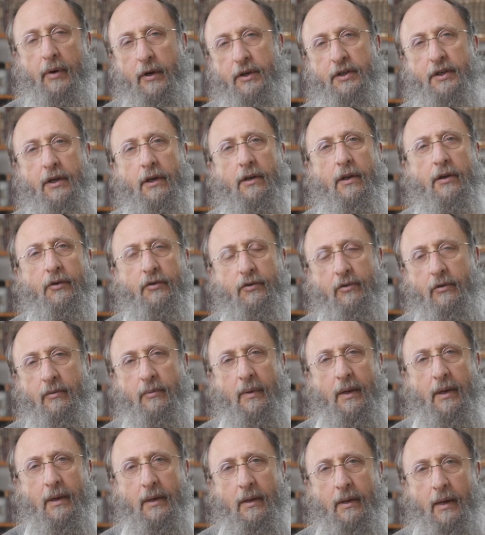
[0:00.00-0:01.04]
Parshat
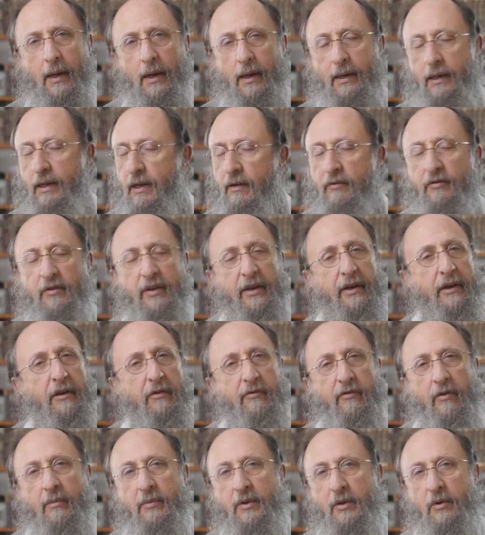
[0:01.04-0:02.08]
Terumah. I'd love to hear
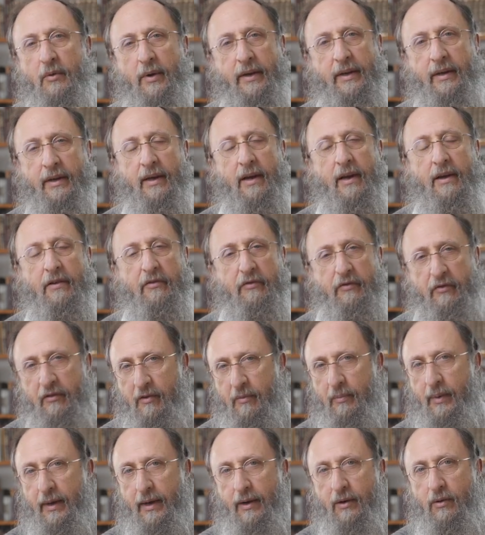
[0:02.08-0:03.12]
from you, any
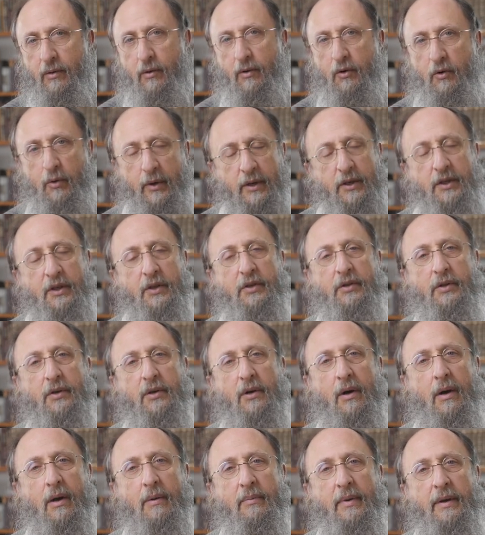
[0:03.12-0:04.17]
feedback or questions or
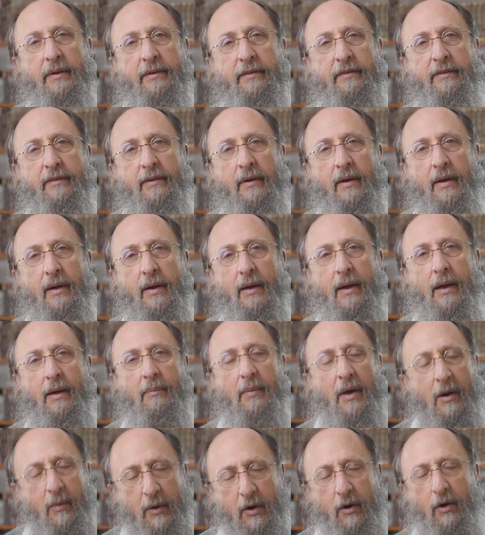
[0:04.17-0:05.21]
comments, and
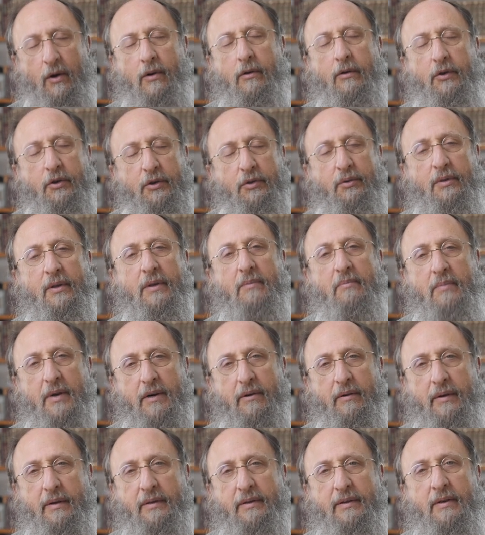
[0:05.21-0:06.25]
may we all truly
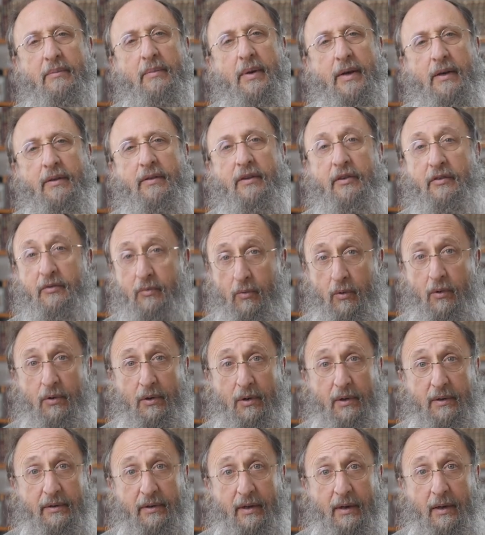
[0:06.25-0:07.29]
merit to make this
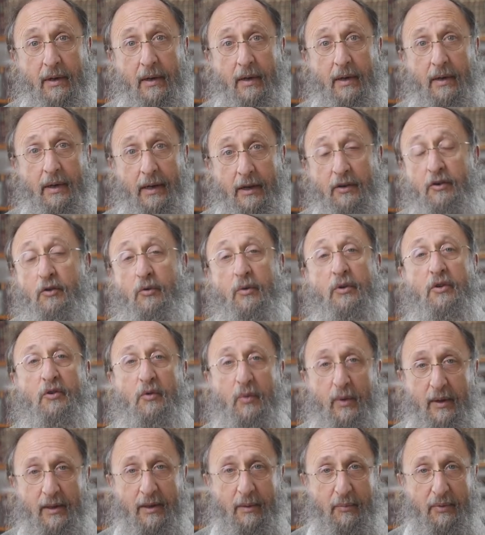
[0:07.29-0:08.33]
world into a
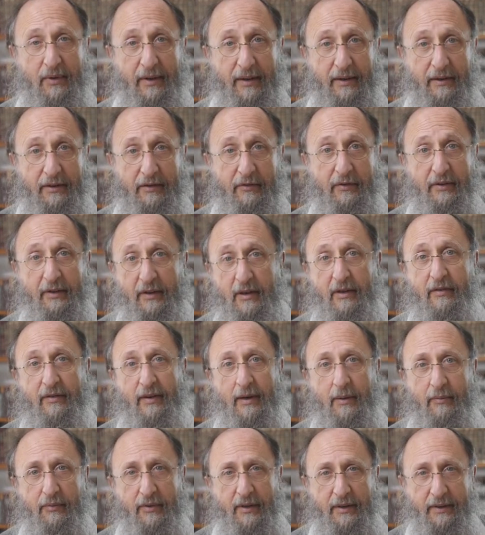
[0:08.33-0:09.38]
dwelling place for the
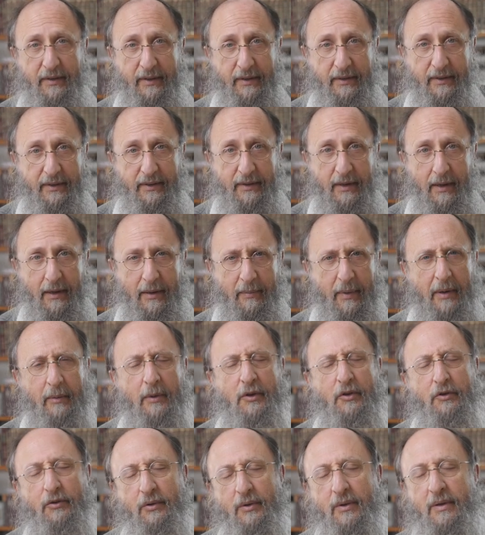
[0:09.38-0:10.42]
divine presence. May we
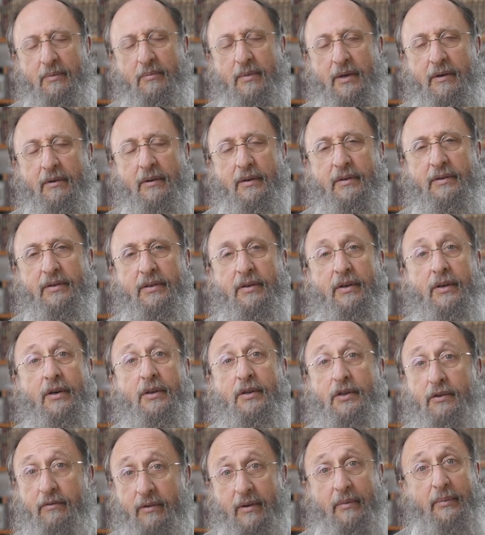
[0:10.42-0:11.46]
truly merit
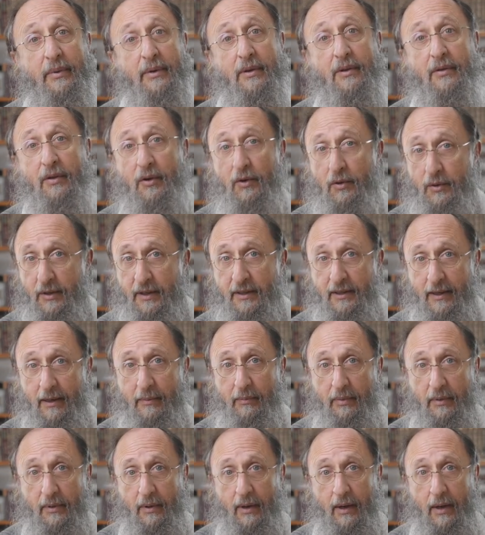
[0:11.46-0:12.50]
to rebuild the Holy
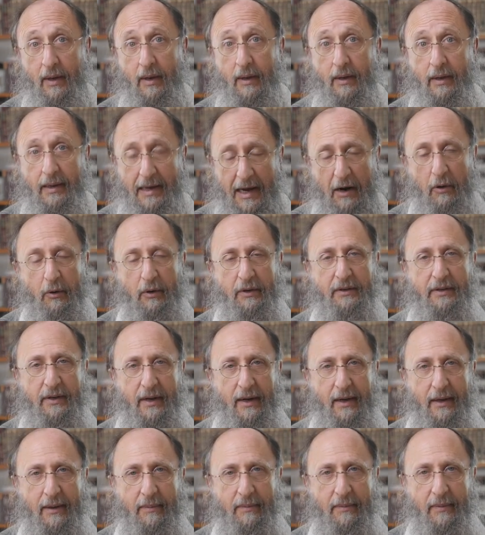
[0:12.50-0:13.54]
Temple in our
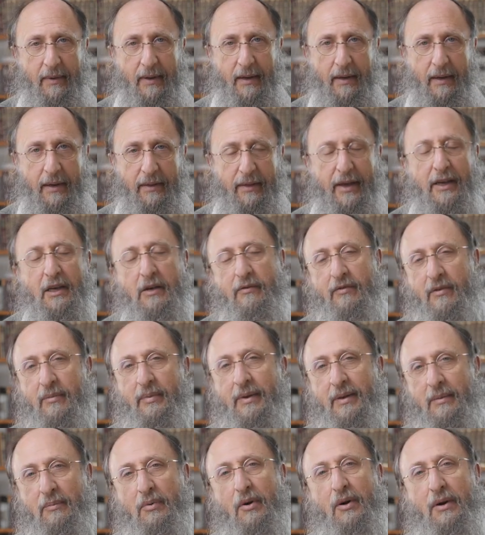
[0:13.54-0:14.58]
time. Thank you for
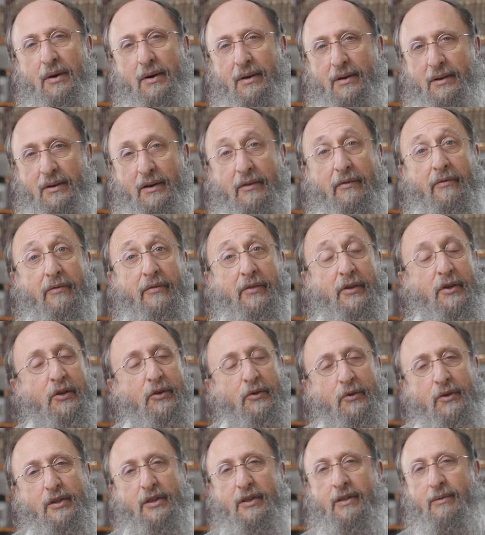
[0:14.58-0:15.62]
being part of the
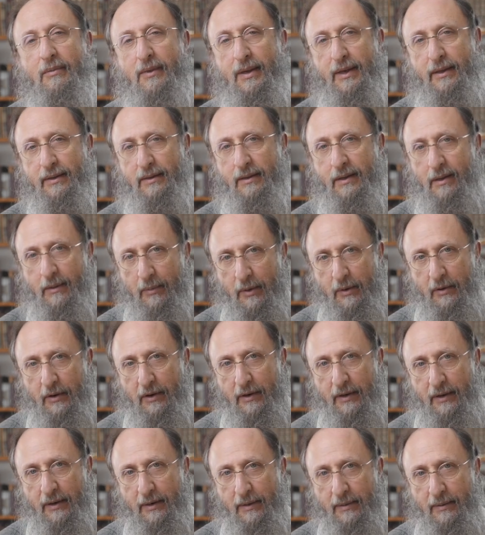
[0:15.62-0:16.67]
Jerusalem Lights
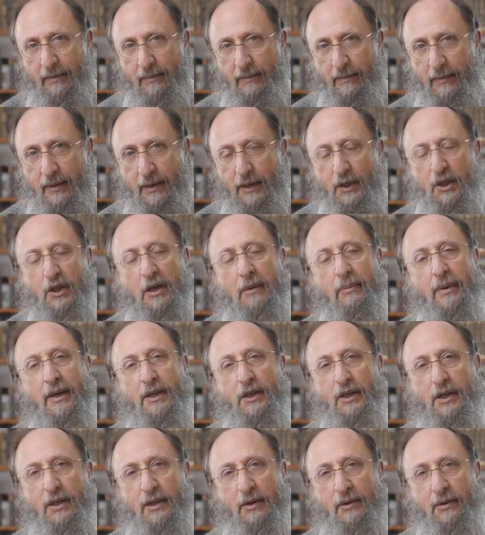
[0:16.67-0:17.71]
community. Shabbat
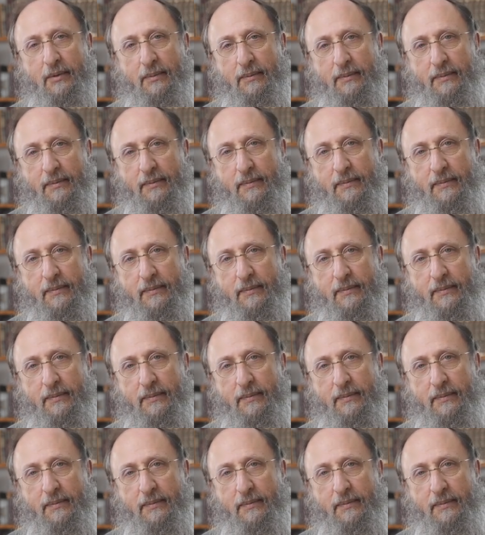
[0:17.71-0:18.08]
Shalom.